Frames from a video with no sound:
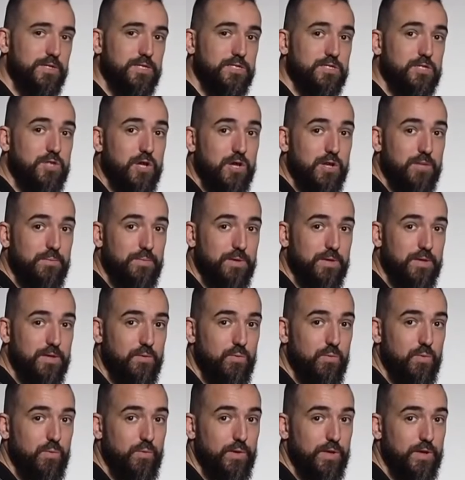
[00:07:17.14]
that is going to be
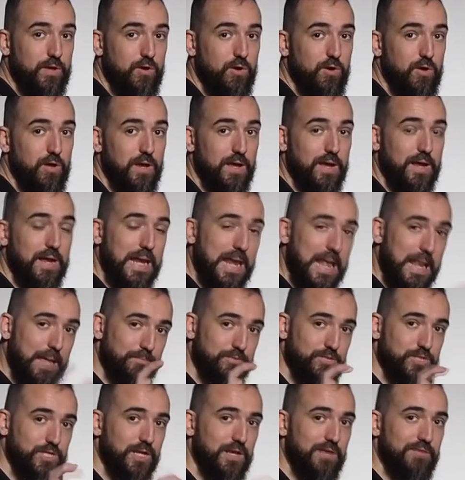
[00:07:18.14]
what we call a
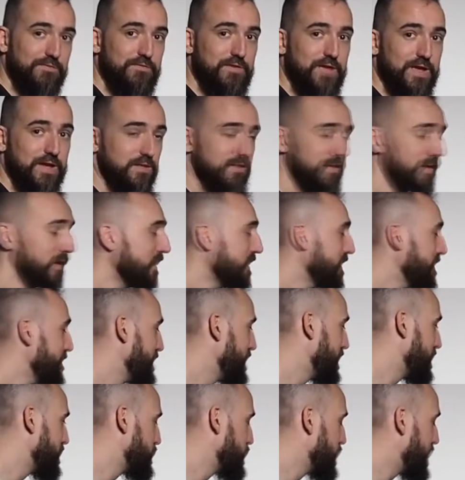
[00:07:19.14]
clamshell effect,
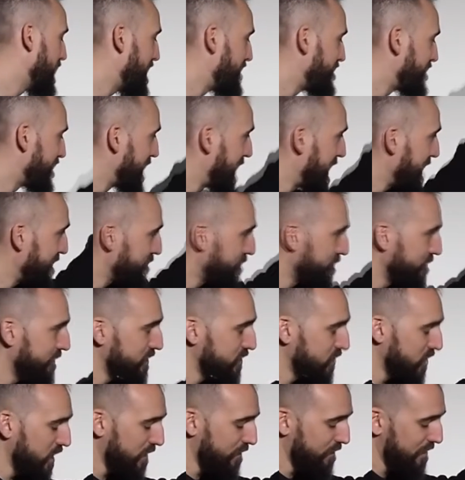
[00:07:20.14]
because we'll have a light from the
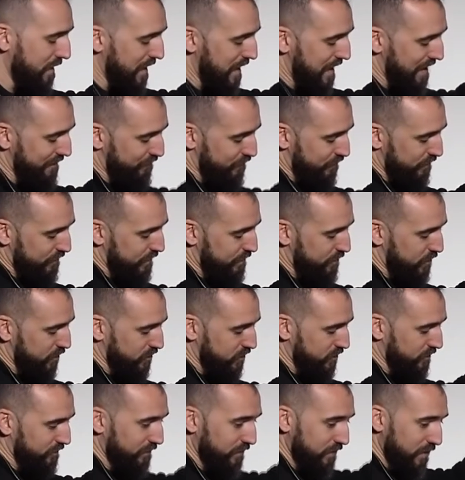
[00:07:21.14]
top, a light from the
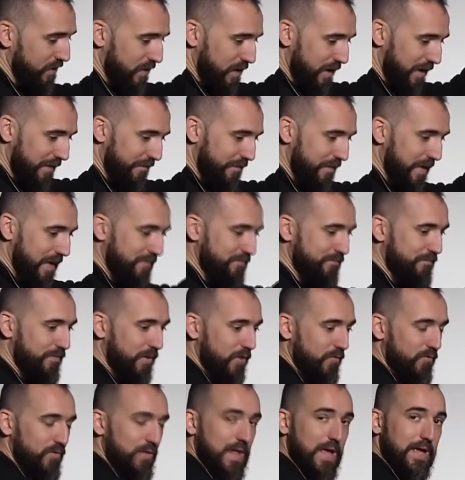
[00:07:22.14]
bottom, and that
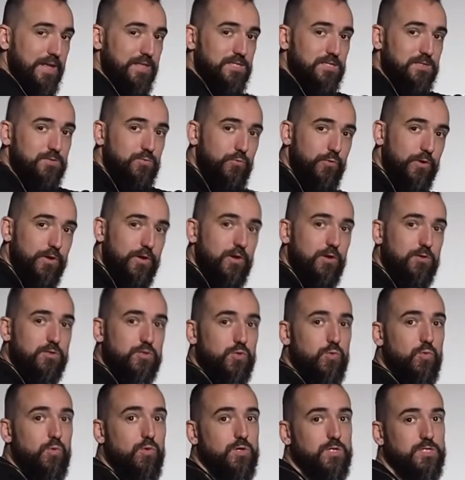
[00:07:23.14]
both lights will go
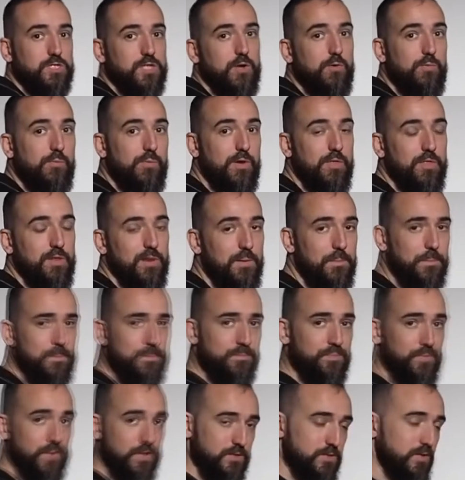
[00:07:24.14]
towards our model.
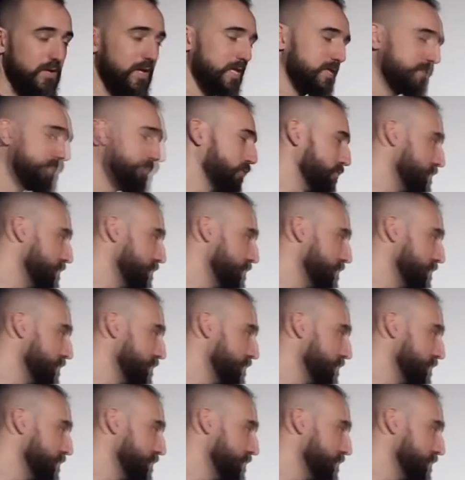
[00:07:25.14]
So let's